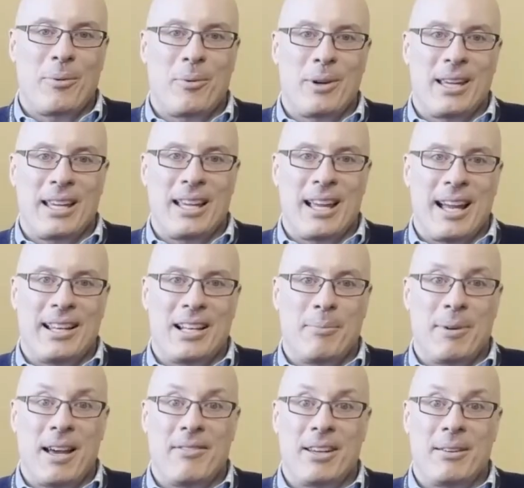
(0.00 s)
We ended up
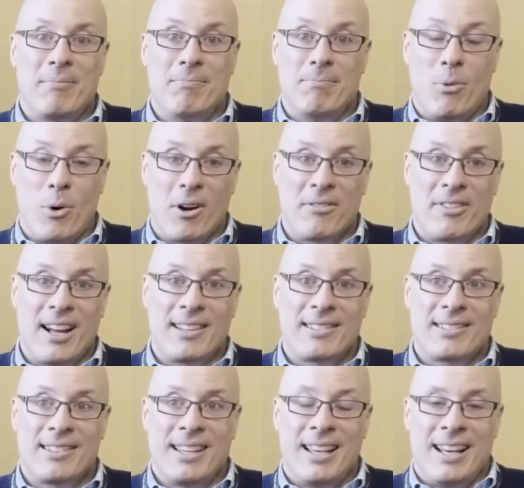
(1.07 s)
having more
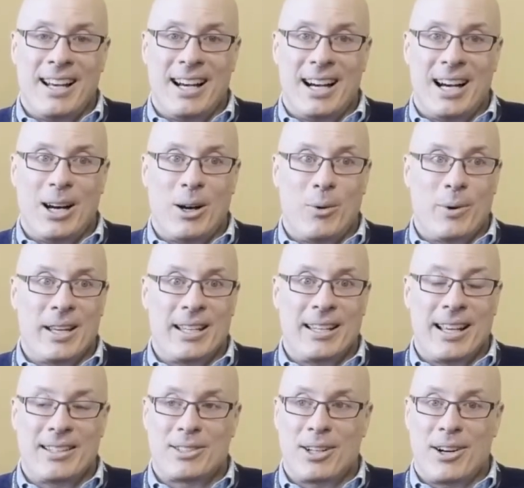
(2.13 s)
events.
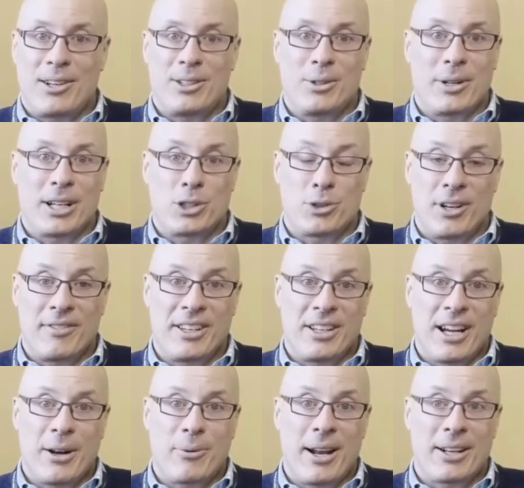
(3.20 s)
We started doing a trivia
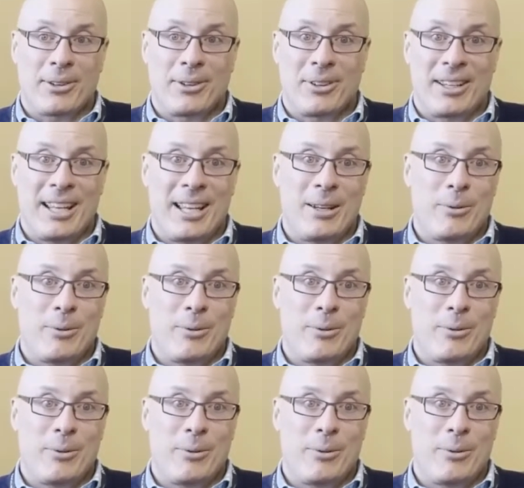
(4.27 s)
night regularly.